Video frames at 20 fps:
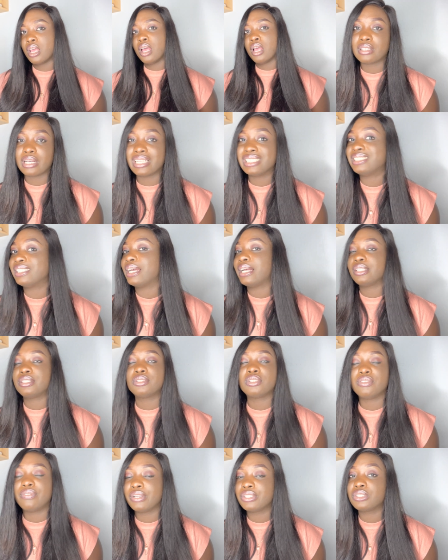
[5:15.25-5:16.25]
I decided to
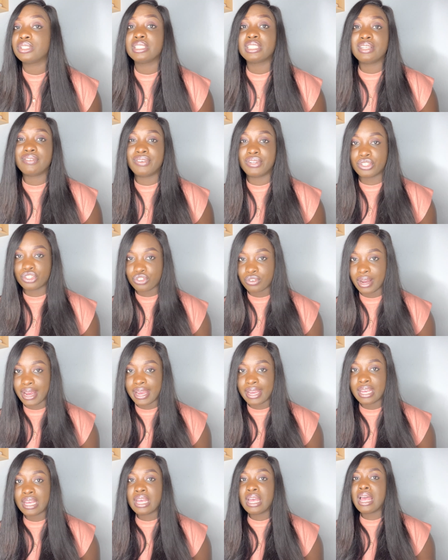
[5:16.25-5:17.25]
eventually give it a
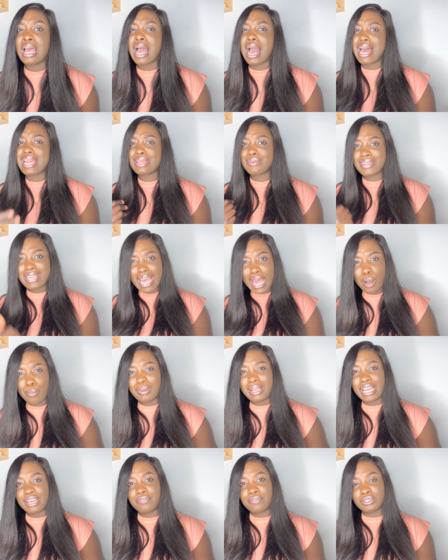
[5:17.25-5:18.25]
try. And when I
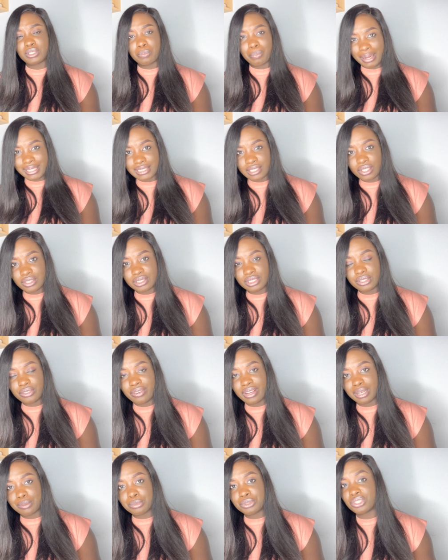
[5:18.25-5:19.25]
applied for the bachelor's degree
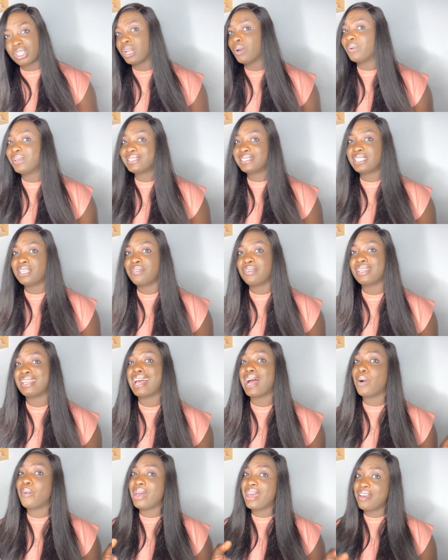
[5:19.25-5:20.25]
admission, I was given.
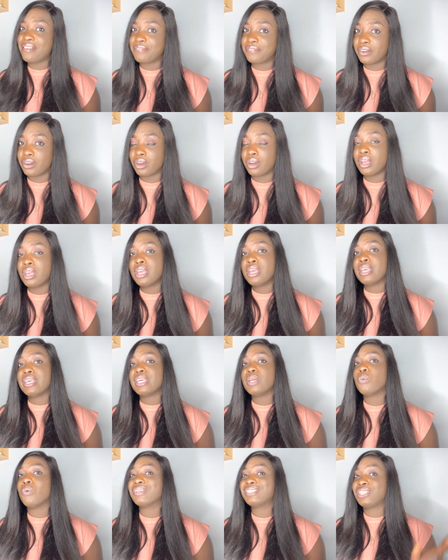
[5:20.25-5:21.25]
However, it
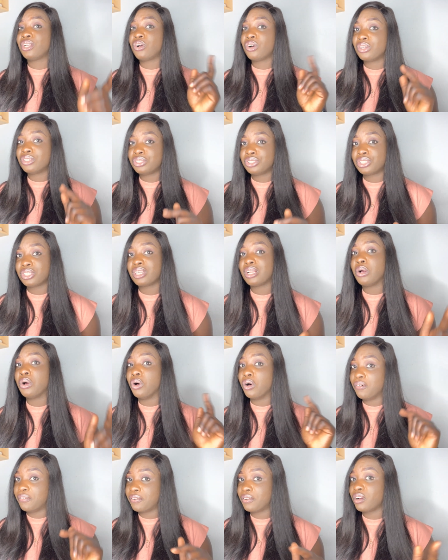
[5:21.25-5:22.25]
was a conditional
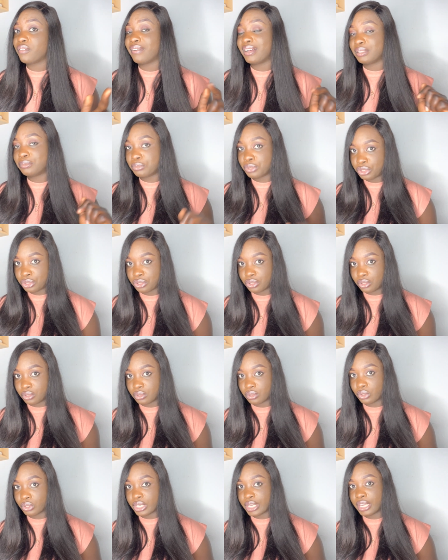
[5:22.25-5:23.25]
offer of admission,
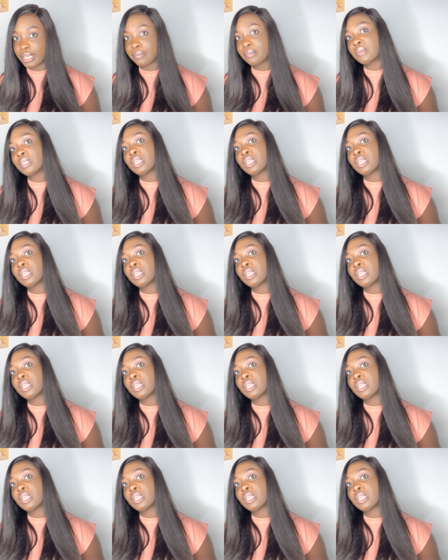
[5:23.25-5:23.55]
okay?